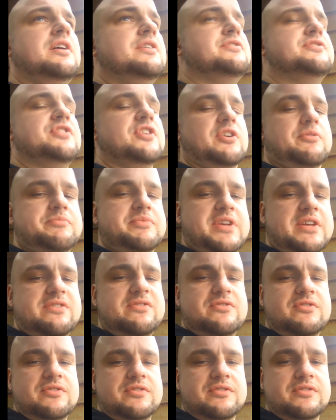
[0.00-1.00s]

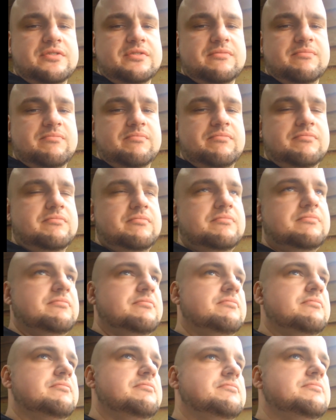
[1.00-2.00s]
circumstance just
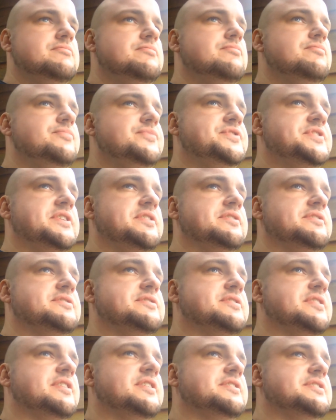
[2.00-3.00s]

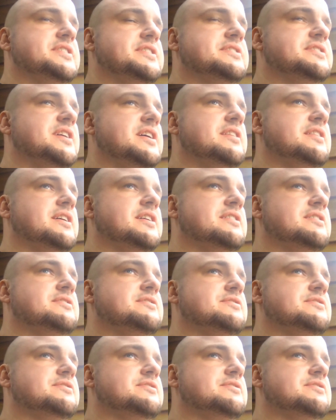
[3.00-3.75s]
didn't dictate that,